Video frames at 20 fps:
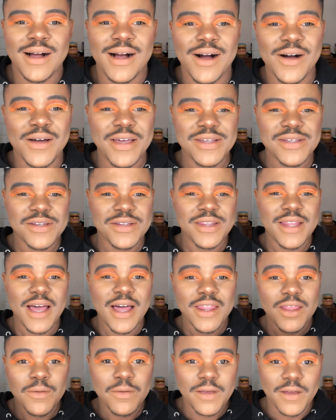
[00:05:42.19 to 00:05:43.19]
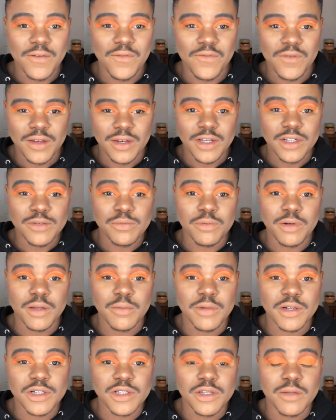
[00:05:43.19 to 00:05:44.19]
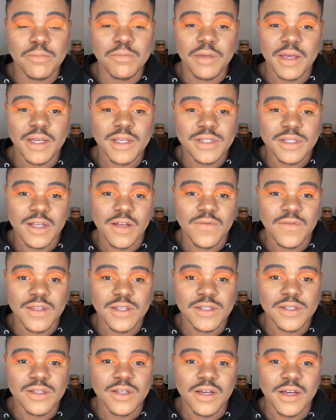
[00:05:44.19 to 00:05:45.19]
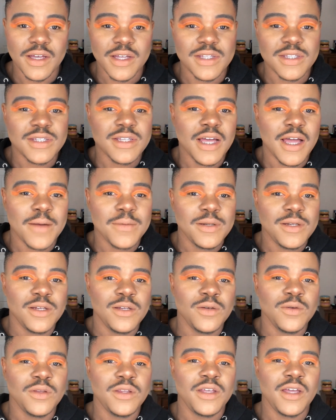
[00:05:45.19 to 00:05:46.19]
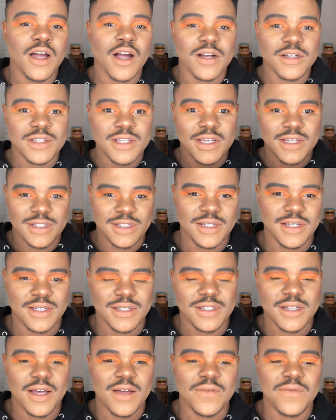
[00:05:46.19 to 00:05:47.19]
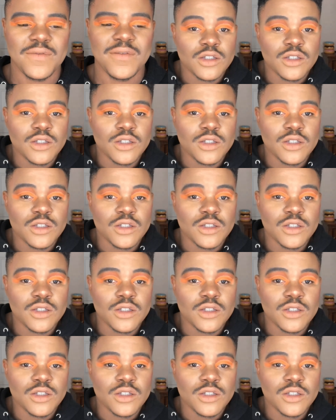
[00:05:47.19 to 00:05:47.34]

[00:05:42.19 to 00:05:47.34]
Okay, so now that we have finished pretty much the base of this look, it's time to do the artistic stuff.